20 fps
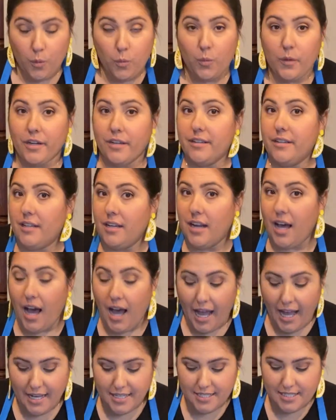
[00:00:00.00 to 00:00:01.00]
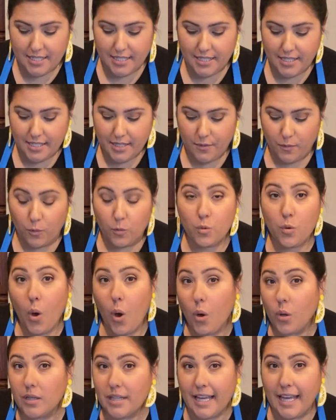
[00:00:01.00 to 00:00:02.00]
We're not
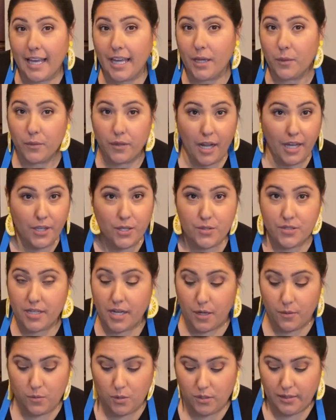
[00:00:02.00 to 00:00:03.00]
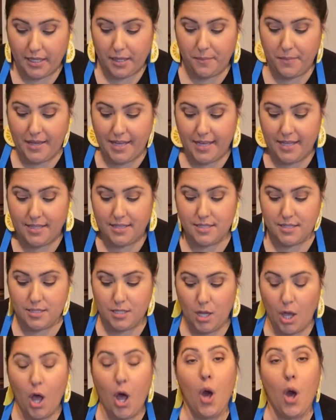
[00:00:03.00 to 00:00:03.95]
rolling, we're not using our rolling pins,